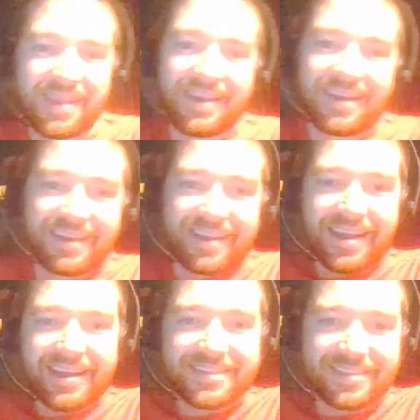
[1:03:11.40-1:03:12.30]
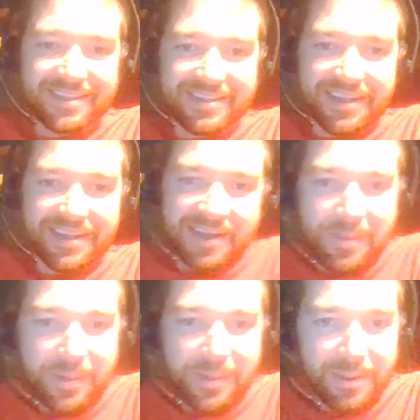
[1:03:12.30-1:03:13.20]
yeah, it's getting up at
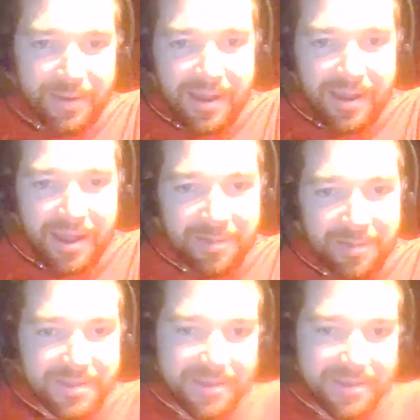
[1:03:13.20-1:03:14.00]
3 a.m. to watch